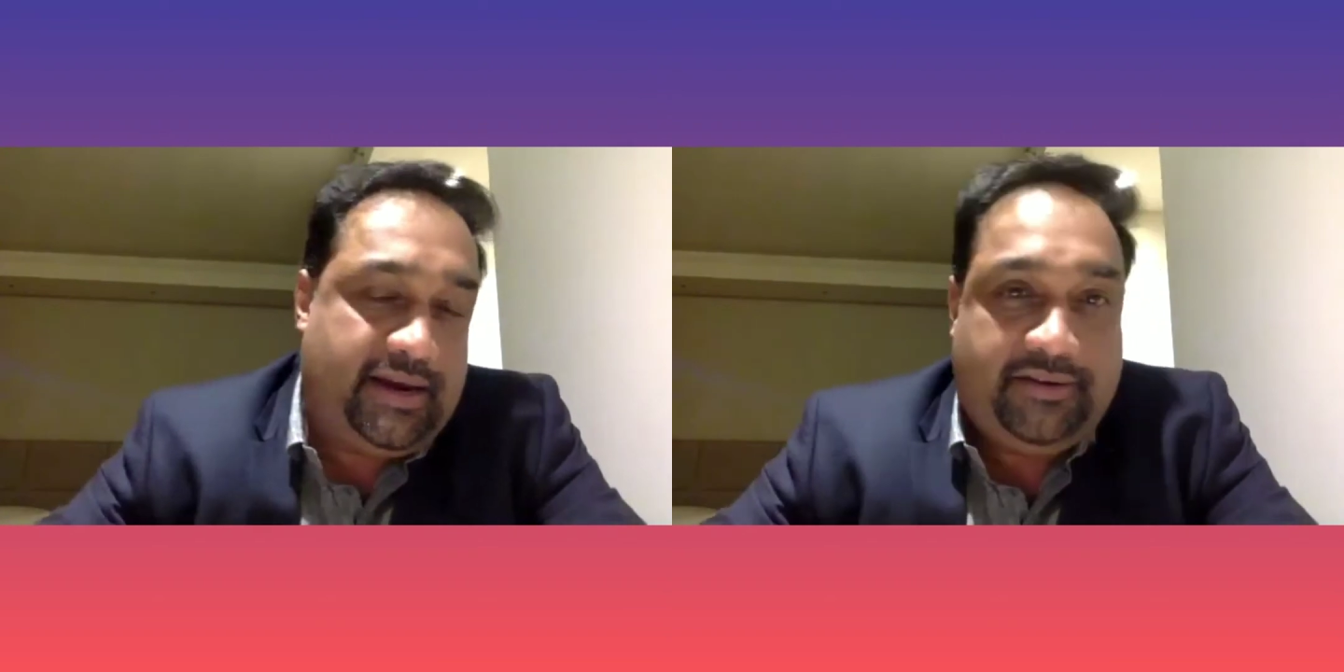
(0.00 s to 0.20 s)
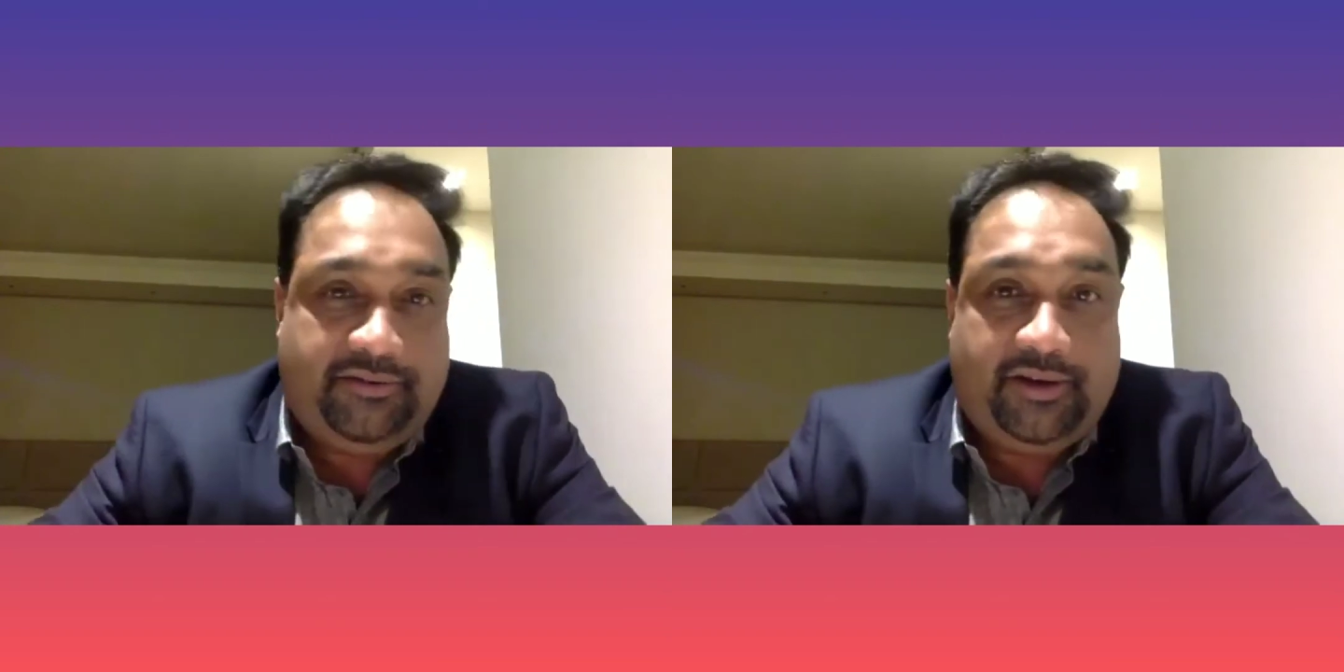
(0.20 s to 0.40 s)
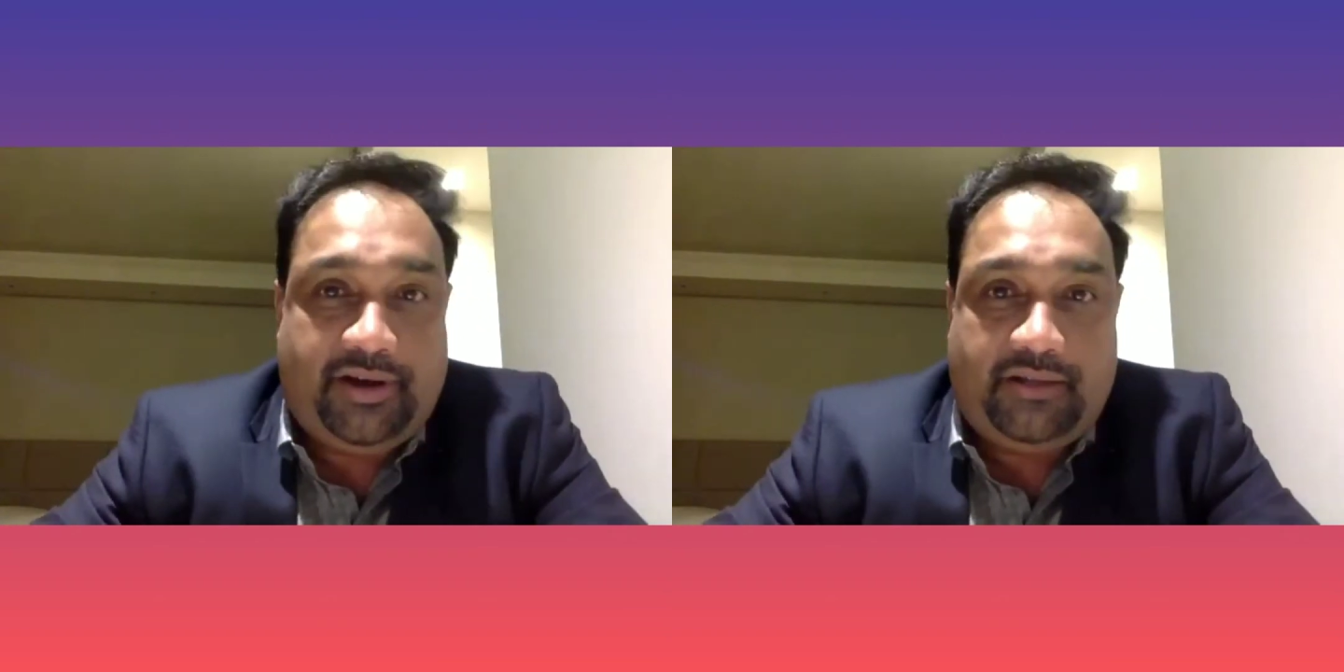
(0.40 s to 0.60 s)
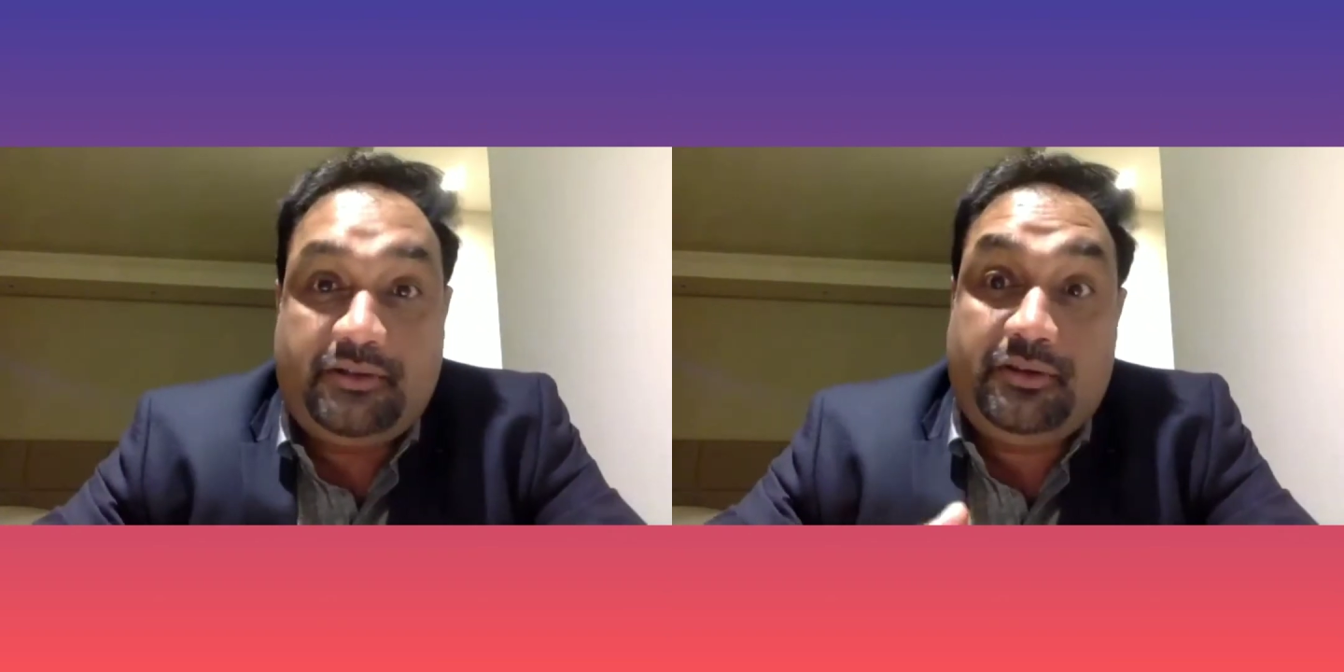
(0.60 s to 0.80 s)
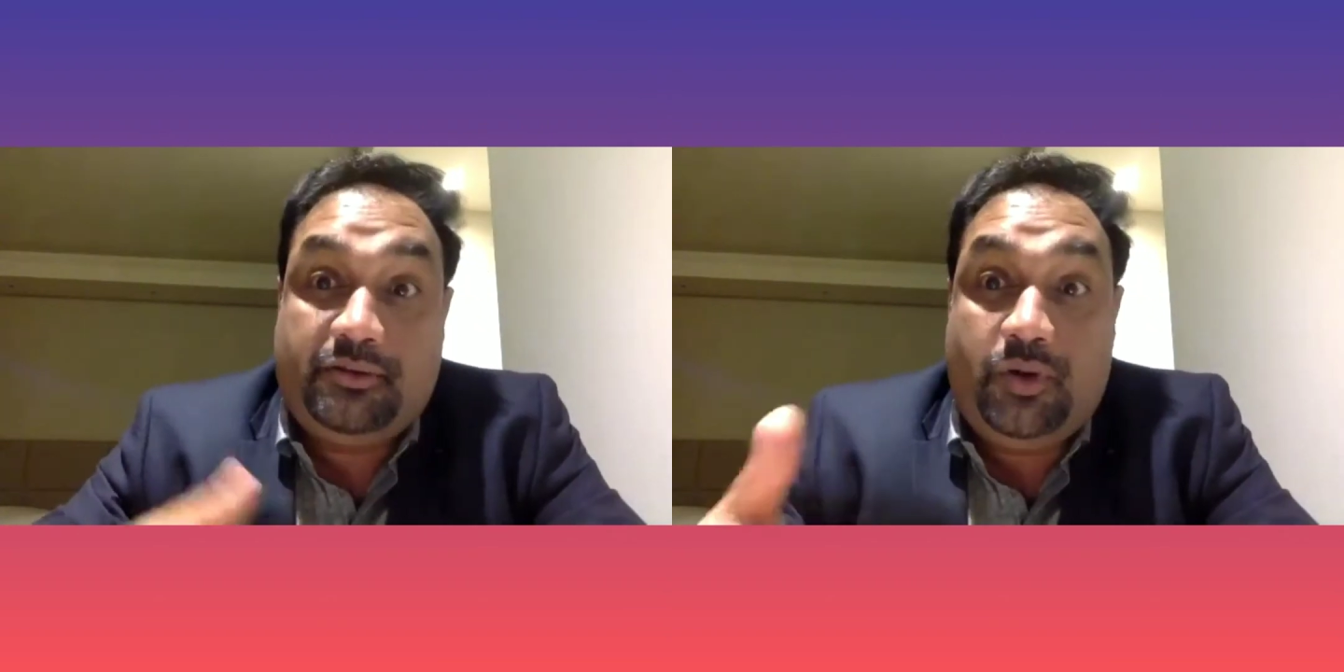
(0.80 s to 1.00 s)
Chennai. This is
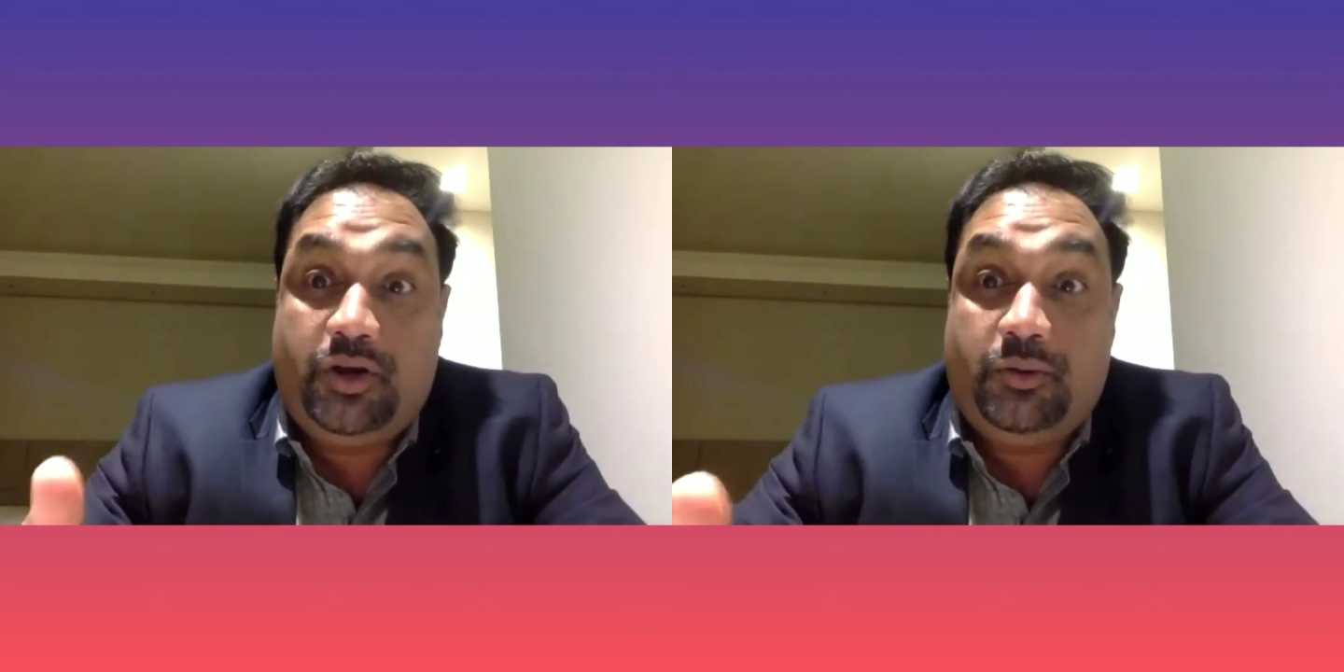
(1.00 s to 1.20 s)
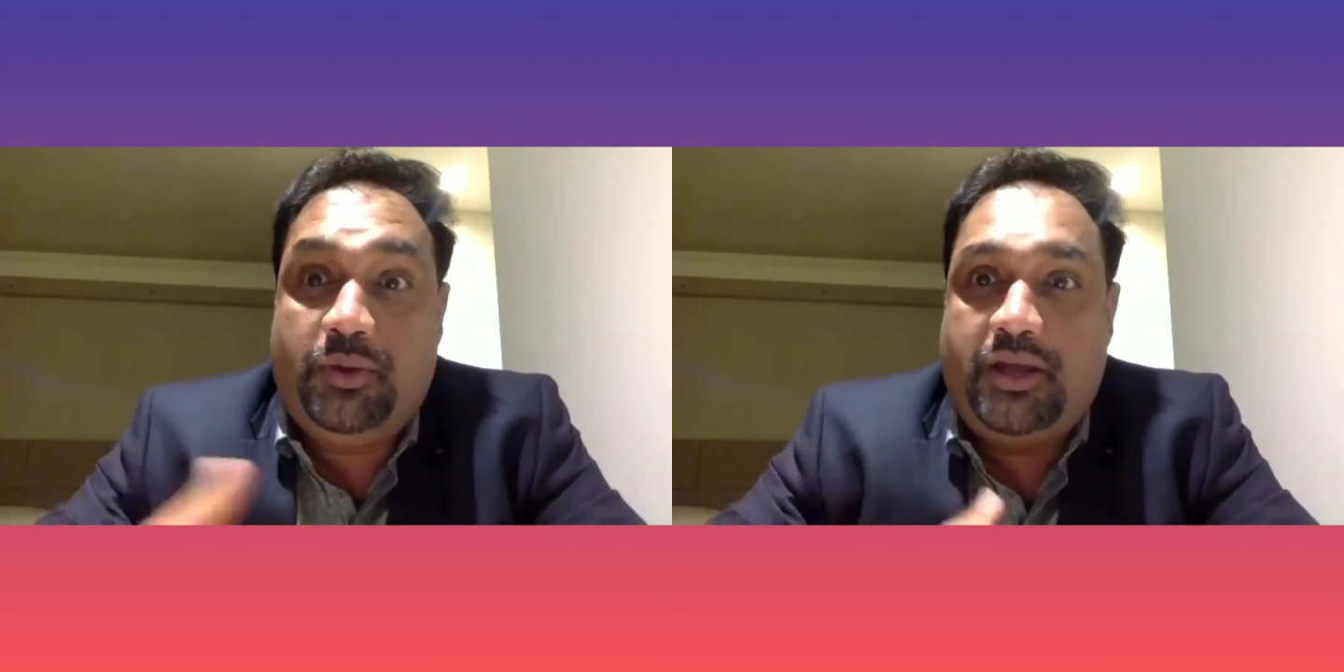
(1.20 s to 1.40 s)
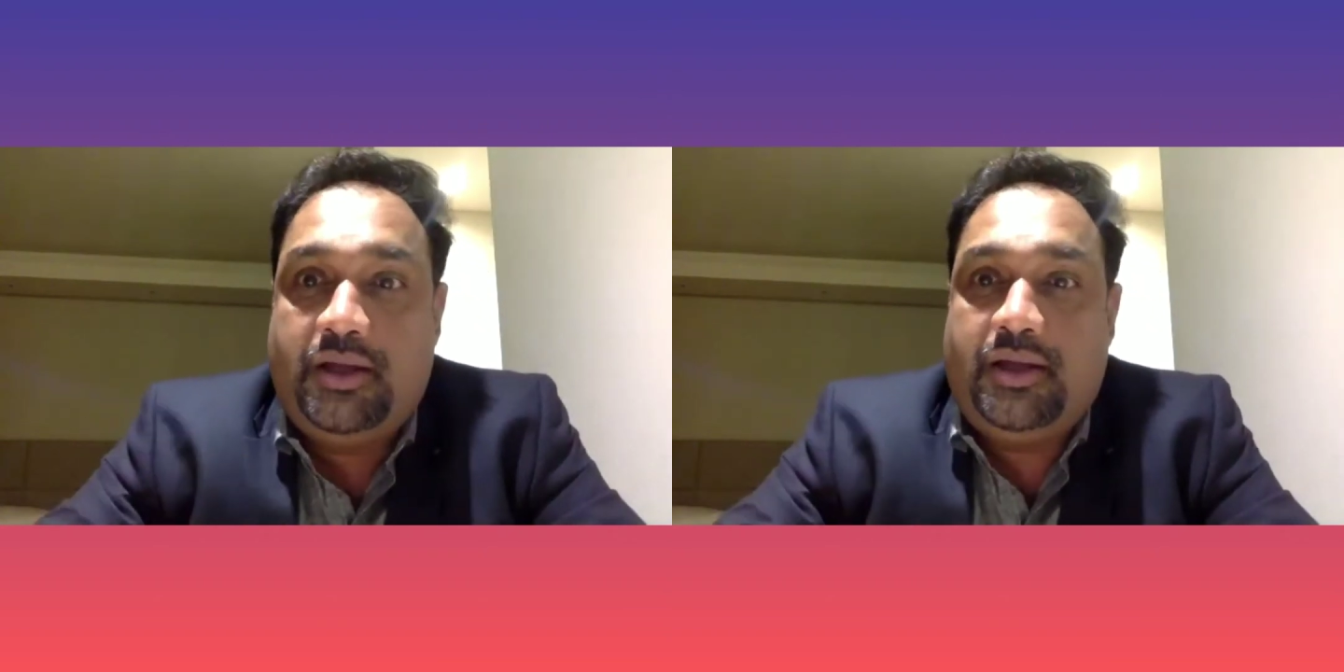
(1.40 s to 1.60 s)
going to be,